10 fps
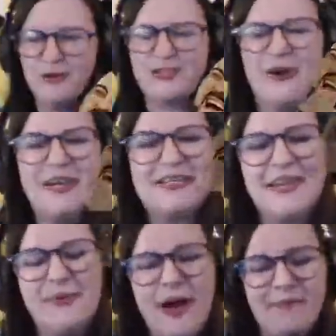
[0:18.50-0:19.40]
also, I need
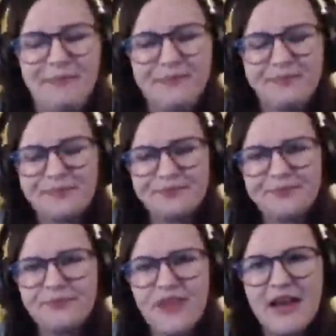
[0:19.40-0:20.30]
to, um,
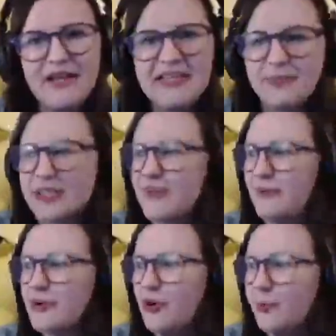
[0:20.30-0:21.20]
I need to press my
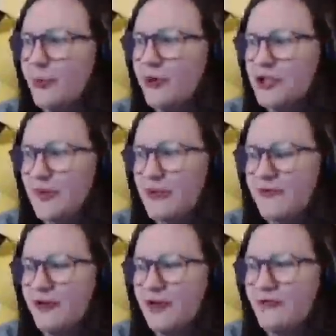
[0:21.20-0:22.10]
record button as well
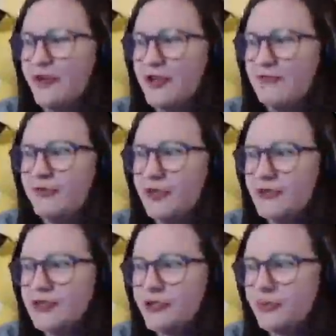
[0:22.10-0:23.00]
for, for, for
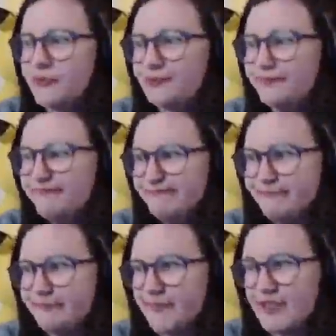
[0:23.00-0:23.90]
YouTube.
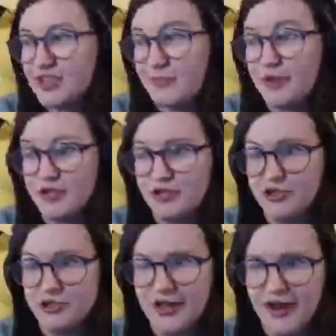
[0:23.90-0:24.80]
So I suppose I should
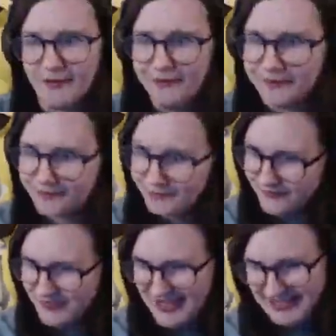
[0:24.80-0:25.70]
do that now.
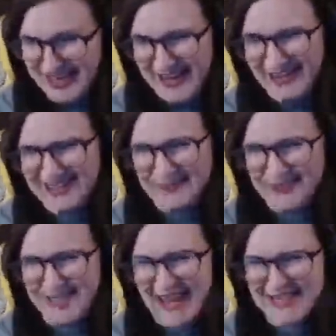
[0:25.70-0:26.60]
Shylocks to
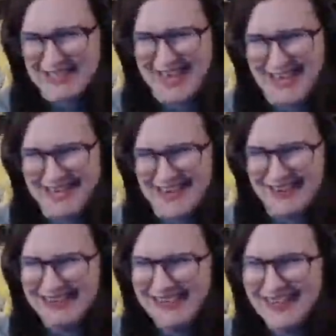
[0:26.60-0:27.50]
protect you, thank you.
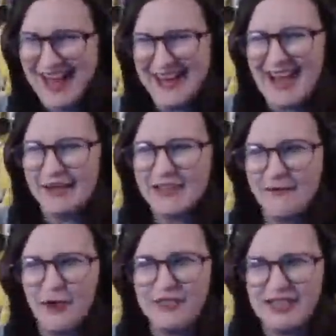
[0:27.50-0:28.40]
I encountered
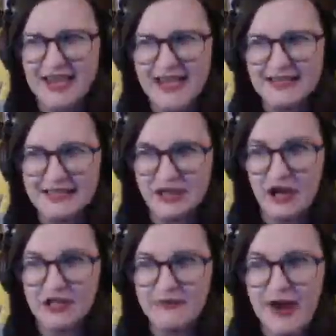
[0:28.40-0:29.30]
floating keys in
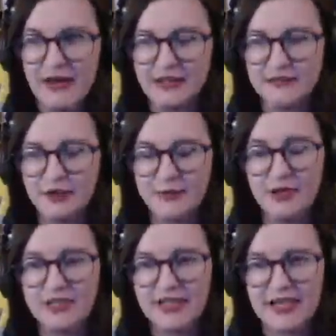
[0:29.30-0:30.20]
Scarlet and Violet. Thought someone
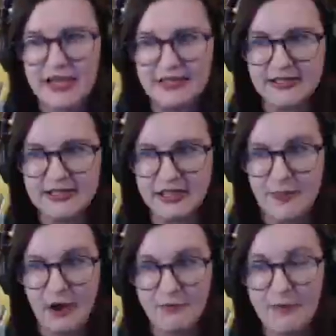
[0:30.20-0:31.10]
lost their keys. Is it a
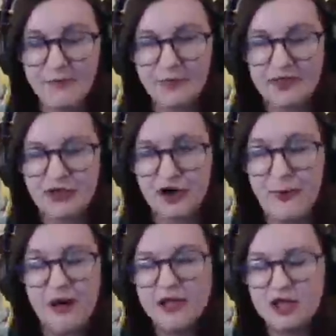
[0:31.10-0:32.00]
Pokemon? Or is it
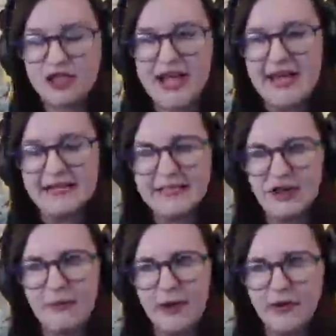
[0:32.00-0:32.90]
trauma? It's just keys, it's
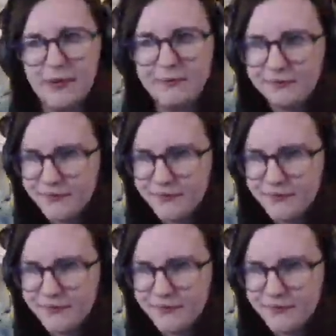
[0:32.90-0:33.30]
not a Pokemon.